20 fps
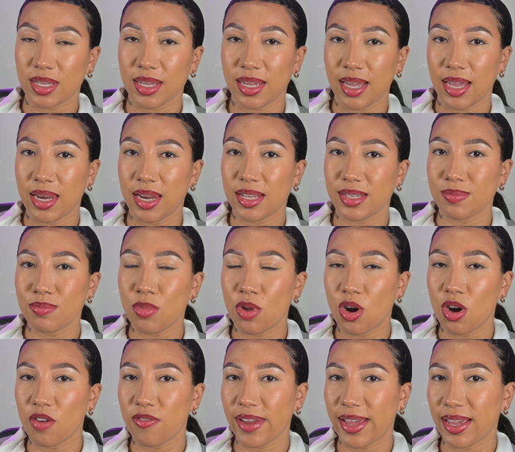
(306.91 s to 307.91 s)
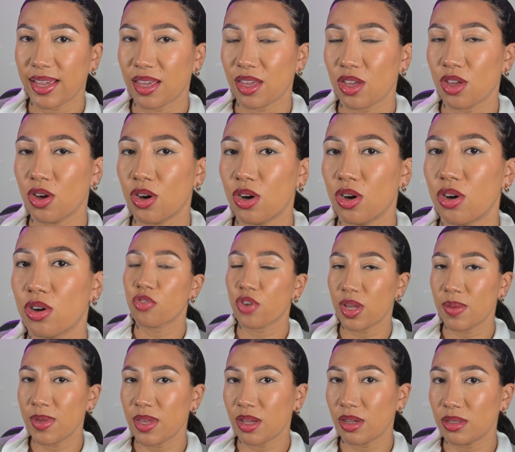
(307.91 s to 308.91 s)
Again, it's more of like your
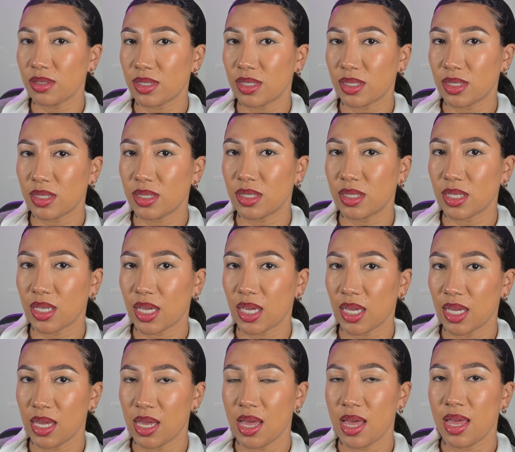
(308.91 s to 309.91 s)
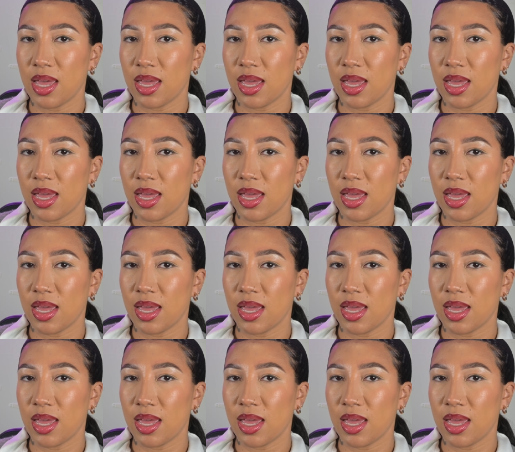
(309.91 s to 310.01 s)
creamy consistency.